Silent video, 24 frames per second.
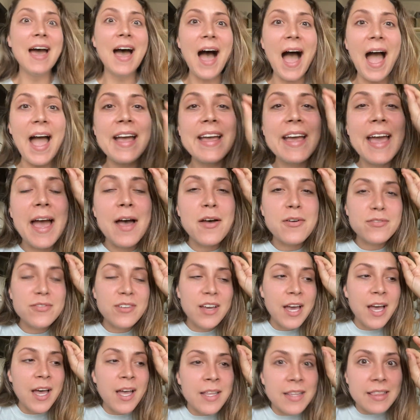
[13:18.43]
I have
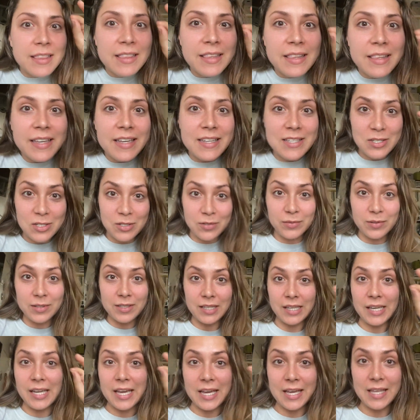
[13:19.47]

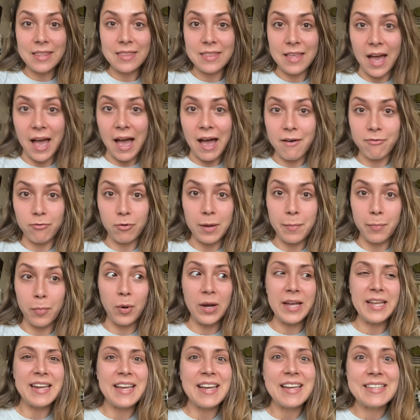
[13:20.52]
literally hit the halfway
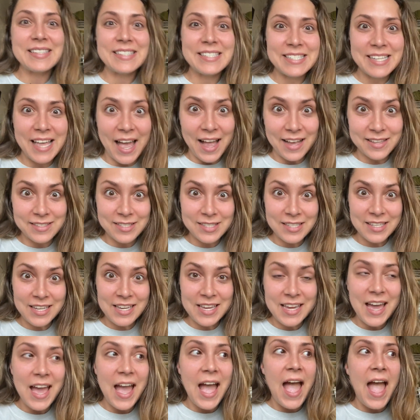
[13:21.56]
point
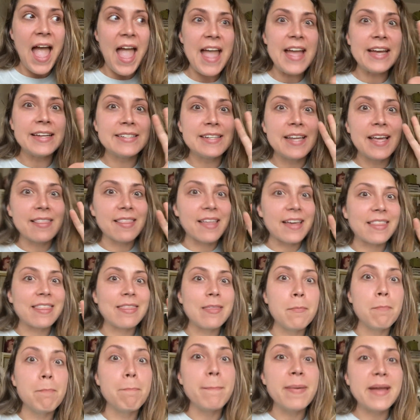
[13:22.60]
exactly, and like
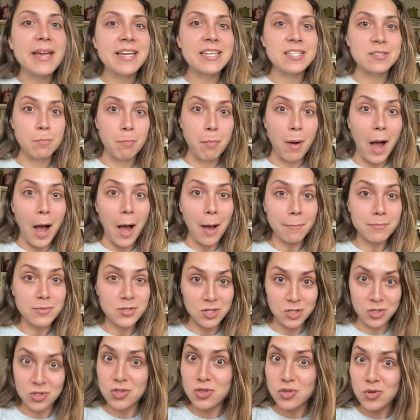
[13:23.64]
the biggest bomb
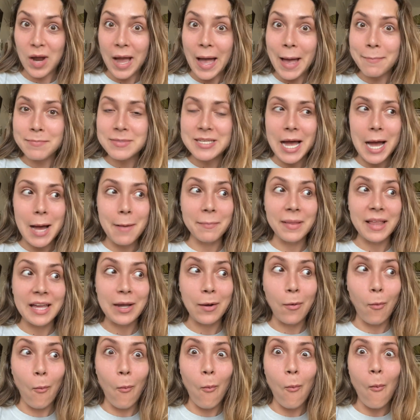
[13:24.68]
just dropped. I'm
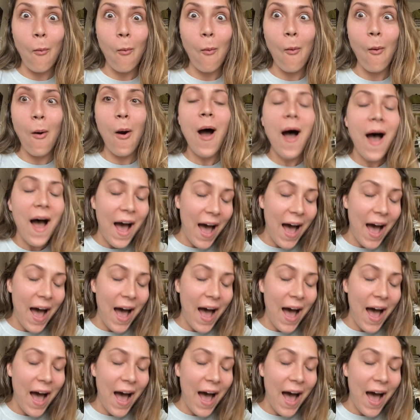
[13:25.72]
like, what?